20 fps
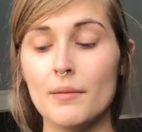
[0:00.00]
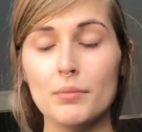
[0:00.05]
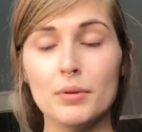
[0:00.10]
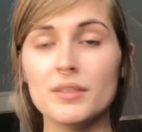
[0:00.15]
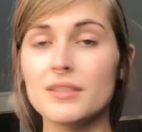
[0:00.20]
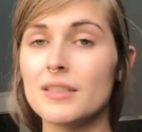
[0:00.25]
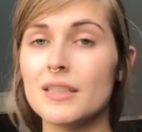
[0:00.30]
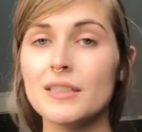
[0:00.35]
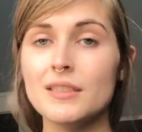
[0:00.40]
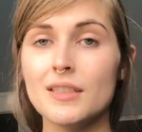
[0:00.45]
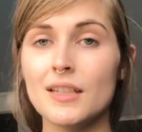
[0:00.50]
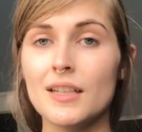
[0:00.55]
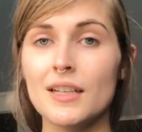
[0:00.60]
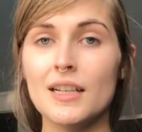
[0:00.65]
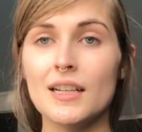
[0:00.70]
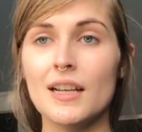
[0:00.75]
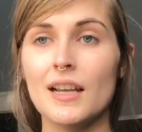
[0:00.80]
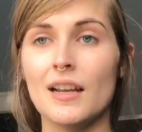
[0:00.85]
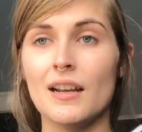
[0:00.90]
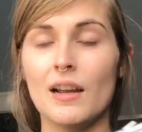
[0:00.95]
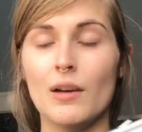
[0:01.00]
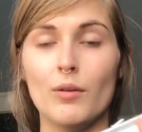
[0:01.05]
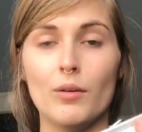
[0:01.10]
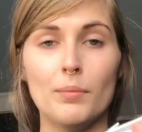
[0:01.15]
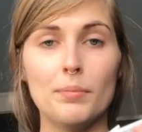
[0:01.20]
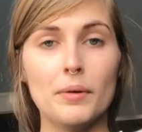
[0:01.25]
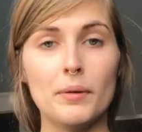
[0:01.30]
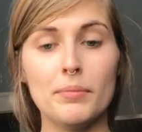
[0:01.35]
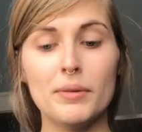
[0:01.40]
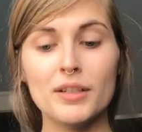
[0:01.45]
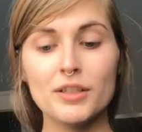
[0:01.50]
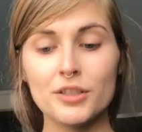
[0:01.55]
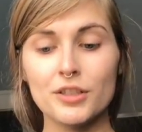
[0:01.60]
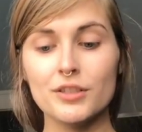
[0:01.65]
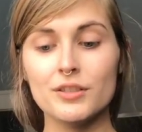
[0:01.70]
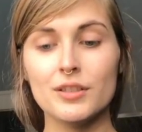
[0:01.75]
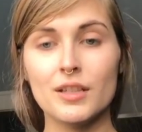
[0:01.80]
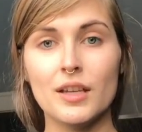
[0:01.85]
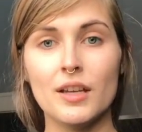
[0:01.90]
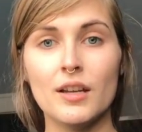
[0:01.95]
presented, and I will put
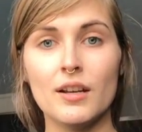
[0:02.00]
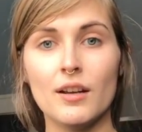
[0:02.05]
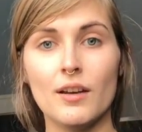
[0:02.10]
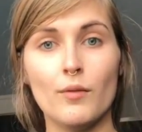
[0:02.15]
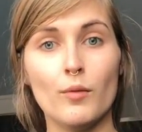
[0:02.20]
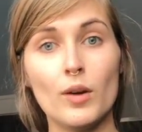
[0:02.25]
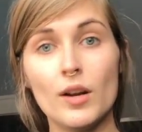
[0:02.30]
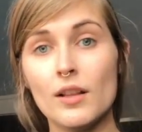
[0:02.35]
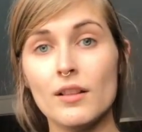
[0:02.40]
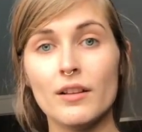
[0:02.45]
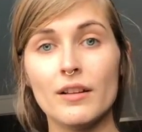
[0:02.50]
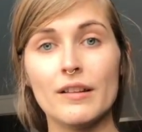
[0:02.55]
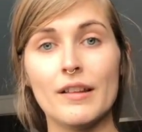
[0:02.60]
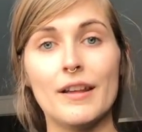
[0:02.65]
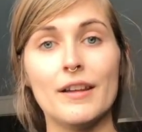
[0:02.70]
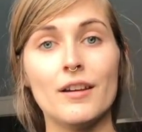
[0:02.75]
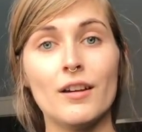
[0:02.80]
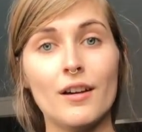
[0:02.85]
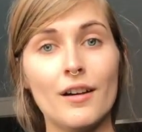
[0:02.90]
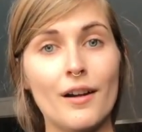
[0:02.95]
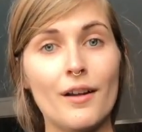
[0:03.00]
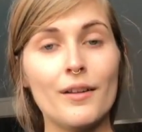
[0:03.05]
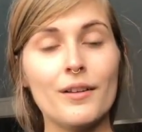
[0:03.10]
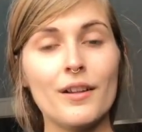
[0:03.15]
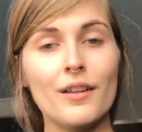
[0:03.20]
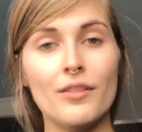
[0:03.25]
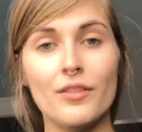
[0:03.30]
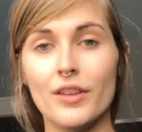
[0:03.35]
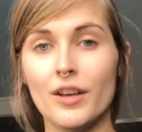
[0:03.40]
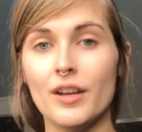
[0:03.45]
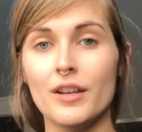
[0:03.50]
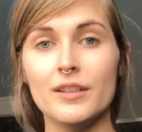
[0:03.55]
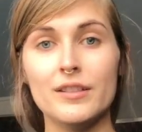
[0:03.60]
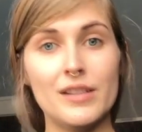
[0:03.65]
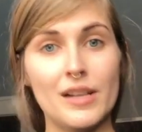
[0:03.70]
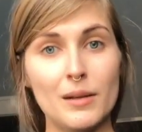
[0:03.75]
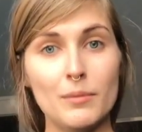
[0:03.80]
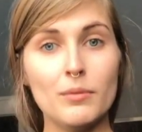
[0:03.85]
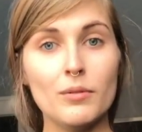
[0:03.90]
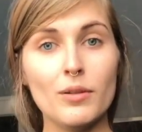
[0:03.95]
pictures in of what it looked like on the
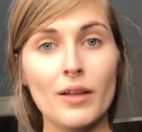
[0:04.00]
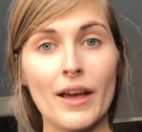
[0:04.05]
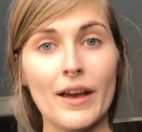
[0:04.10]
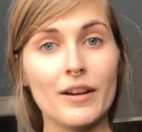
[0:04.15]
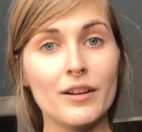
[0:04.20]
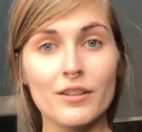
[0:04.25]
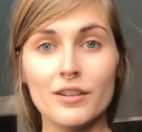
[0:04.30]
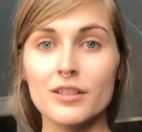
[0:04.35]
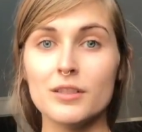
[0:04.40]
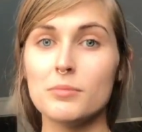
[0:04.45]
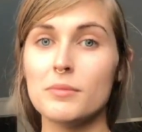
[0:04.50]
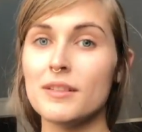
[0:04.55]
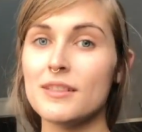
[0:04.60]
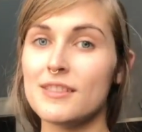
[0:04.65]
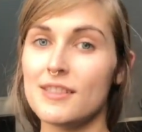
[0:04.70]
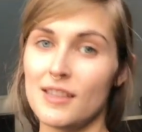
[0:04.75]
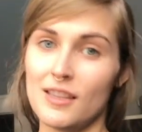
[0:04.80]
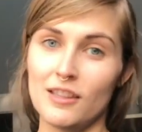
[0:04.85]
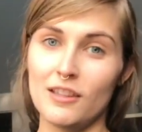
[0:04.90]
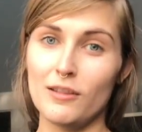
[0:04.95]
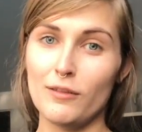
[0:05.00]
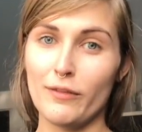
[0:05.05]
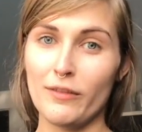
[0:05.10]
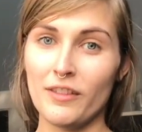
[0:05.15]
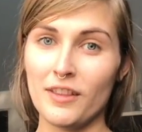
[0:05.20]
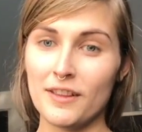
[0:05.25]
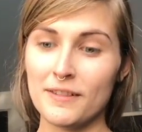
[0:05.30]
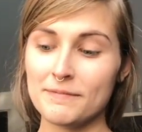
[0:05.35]
table at Christmas Eve.